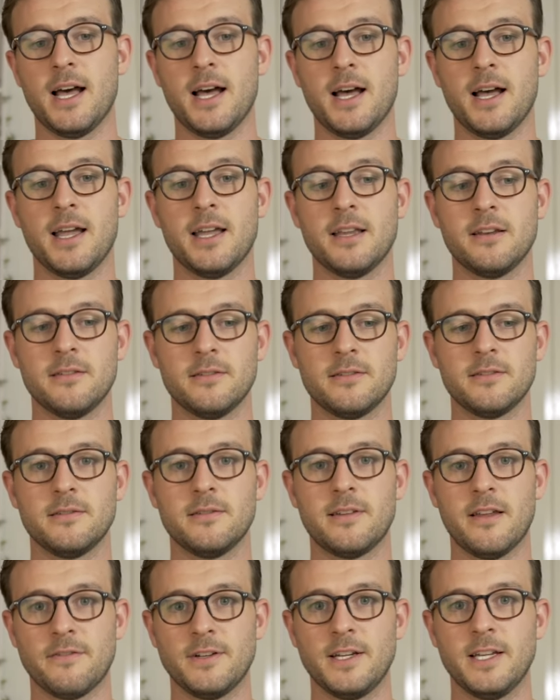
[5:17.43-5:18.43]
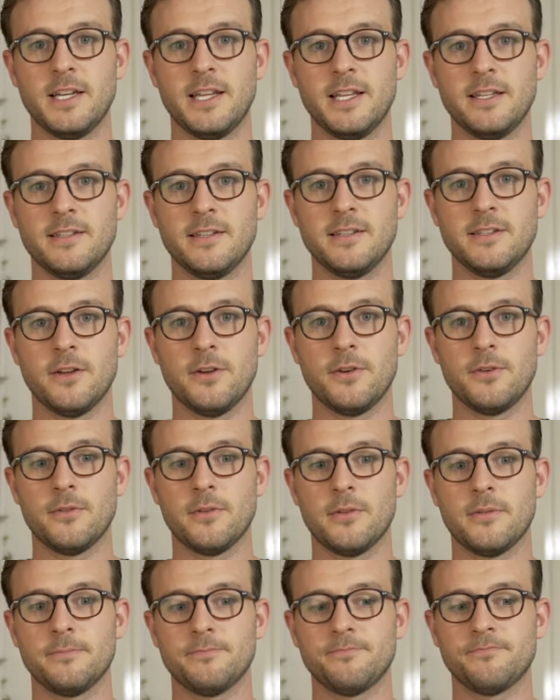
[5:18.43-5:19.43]
and definitely needs his own,
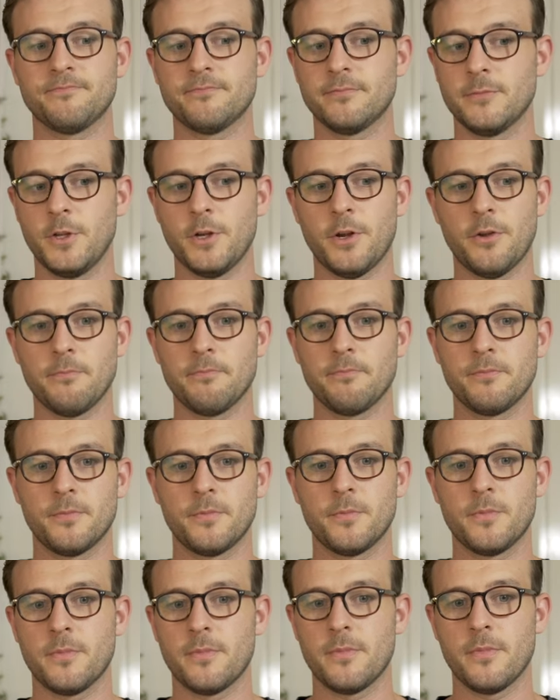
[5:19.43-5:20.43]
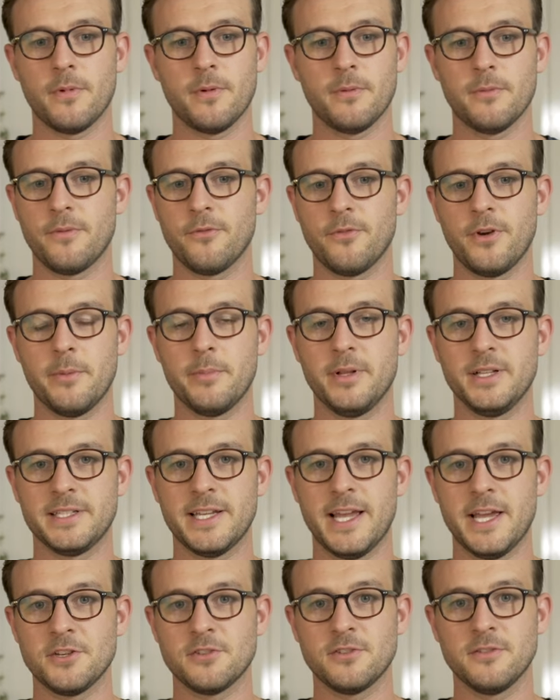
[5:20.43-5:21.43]
you know,
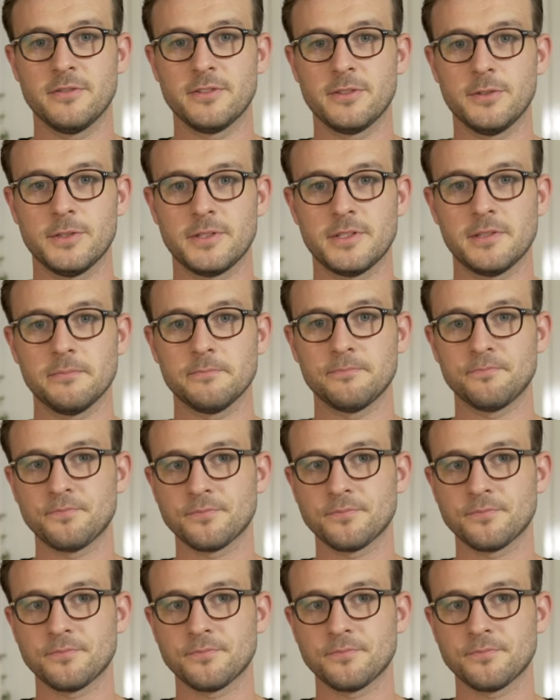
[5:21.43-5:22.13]
rehabilitation of sorts,